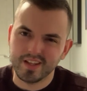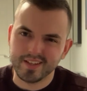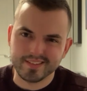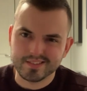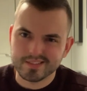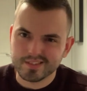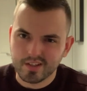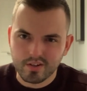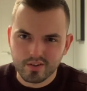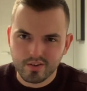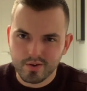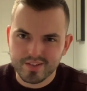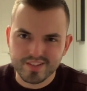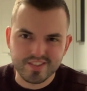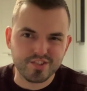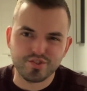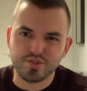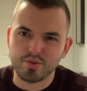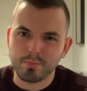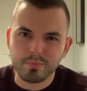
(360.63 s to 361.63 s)
like start going
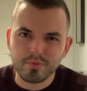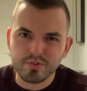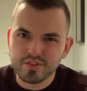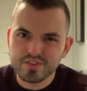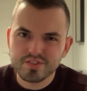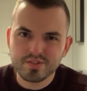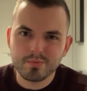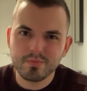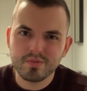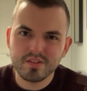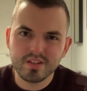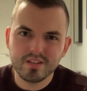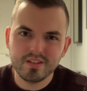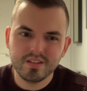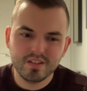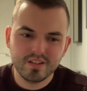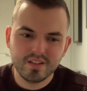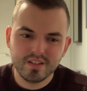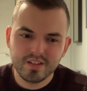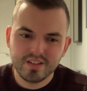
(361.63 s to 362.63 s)
to Zumba or
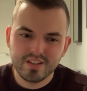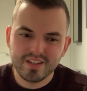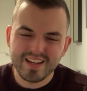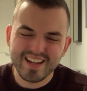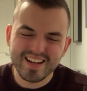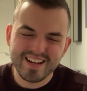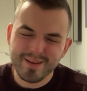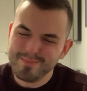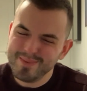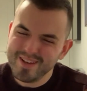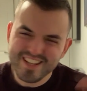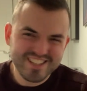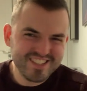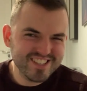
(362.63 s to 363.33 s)
something. And I bet